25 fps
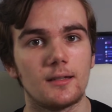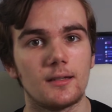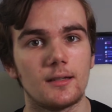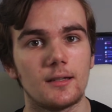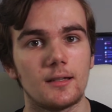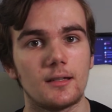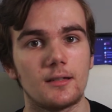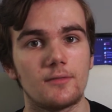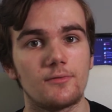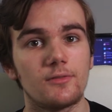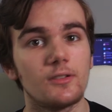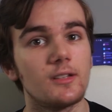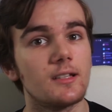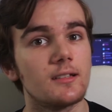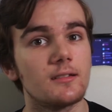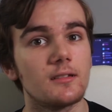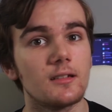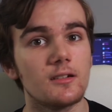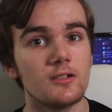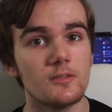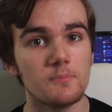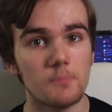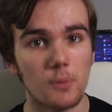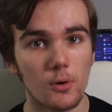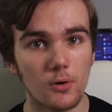is for
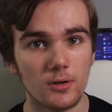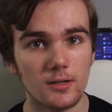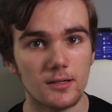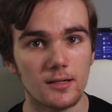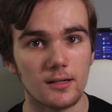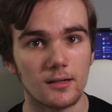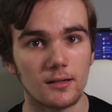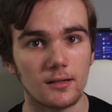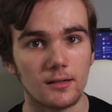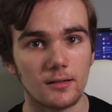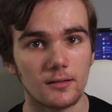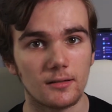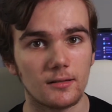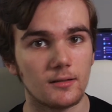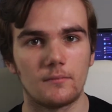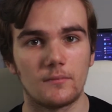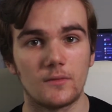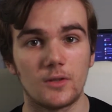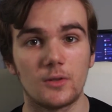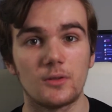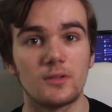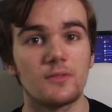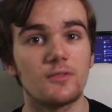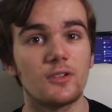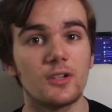listening to podcasts.
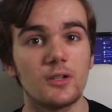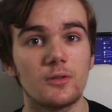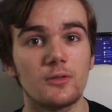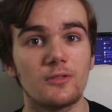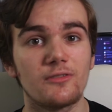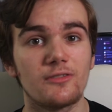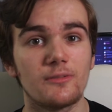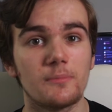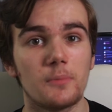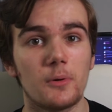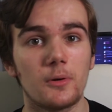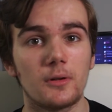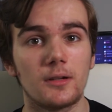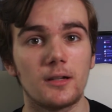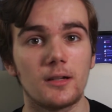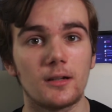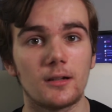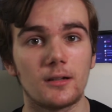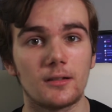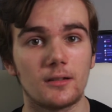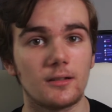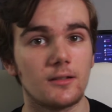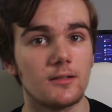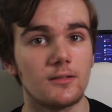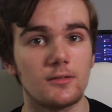So it's very good for
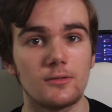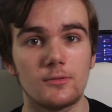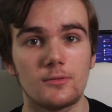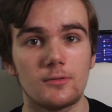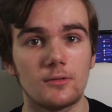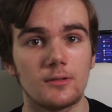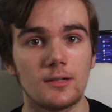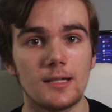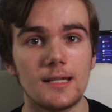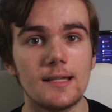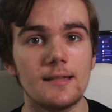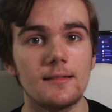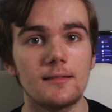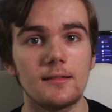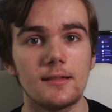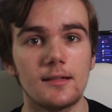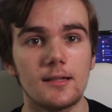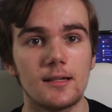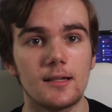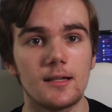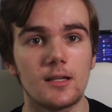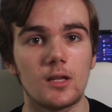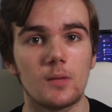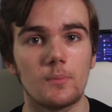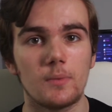podcasts because you can easily
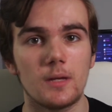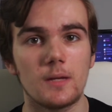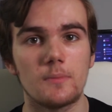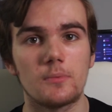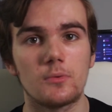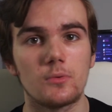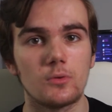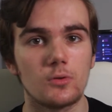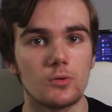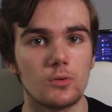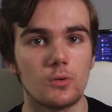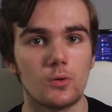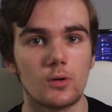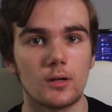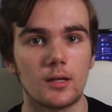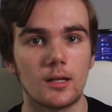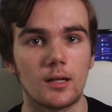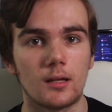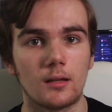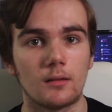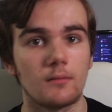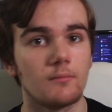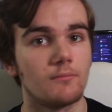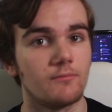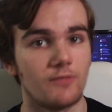hear the people
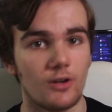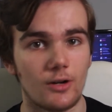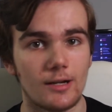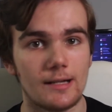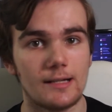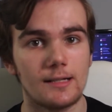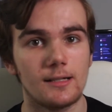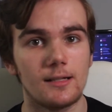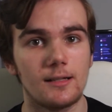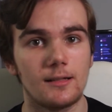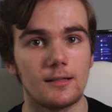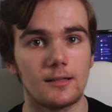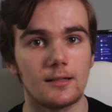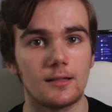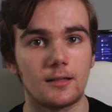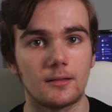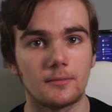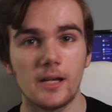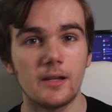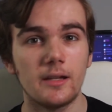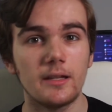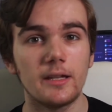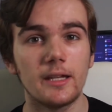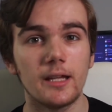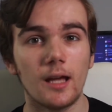talking very clearly.
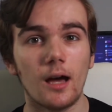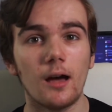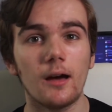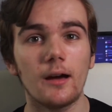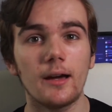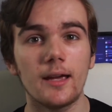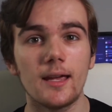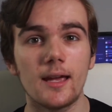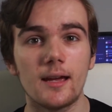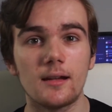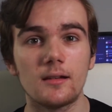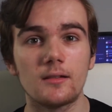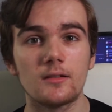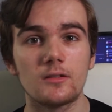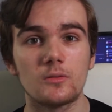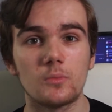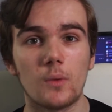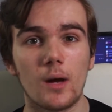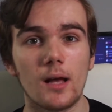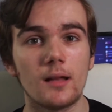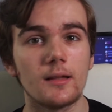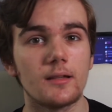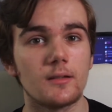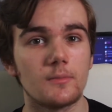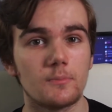And then the high end as
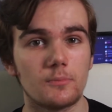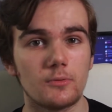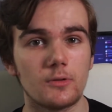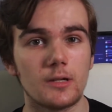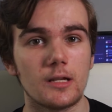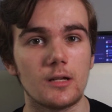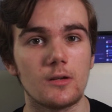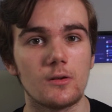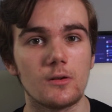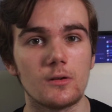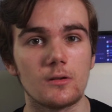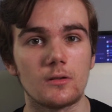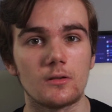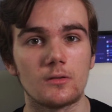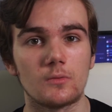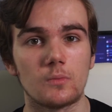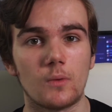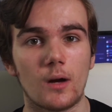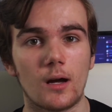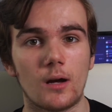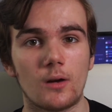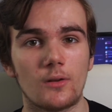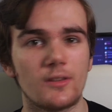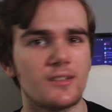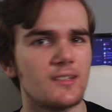well is pretty good as
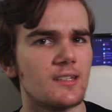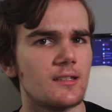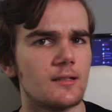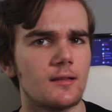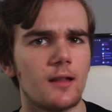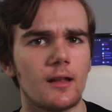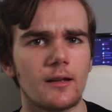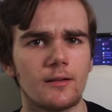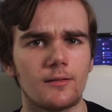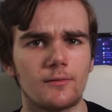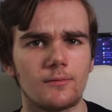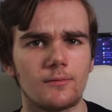well. This is like